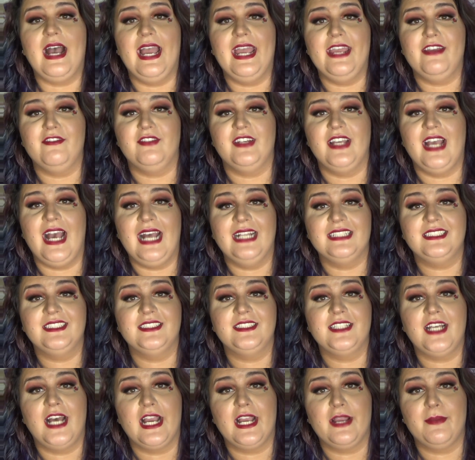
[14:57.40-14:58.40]
I have got
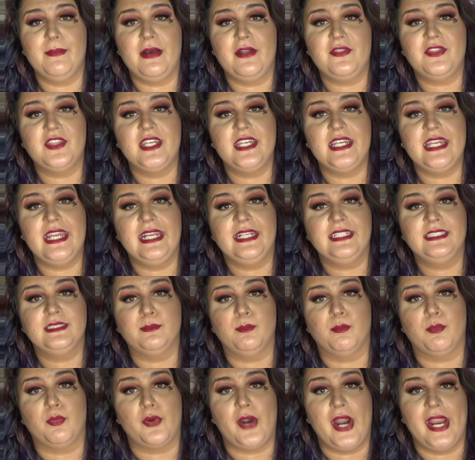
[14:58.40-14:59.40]
to talk about the
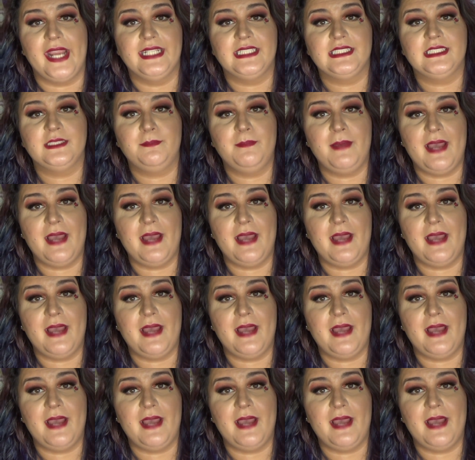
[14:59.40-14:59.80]
NYX Brights